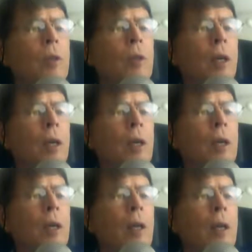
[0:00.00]
Okay.
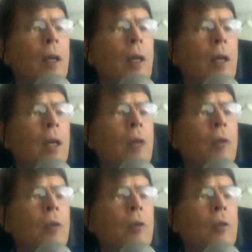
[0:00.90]
Can I
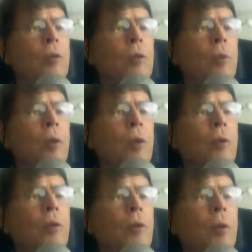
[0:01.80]
use this
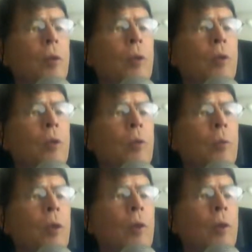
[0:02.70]
approach to
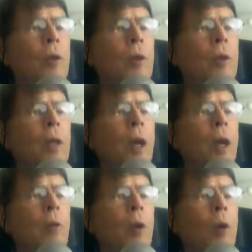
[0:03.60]
work on not
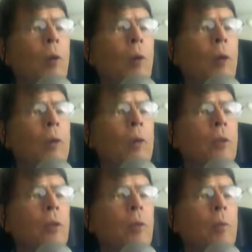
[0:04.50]
knowing what to
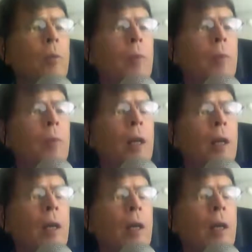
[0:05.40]
do with my life
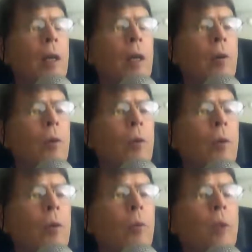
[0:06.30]
or
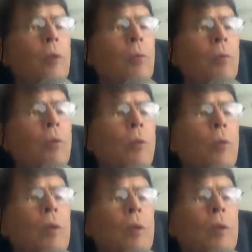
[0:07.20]
what's
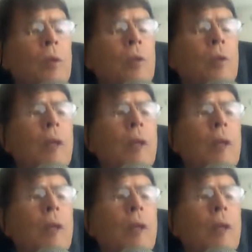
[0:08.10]
important to me?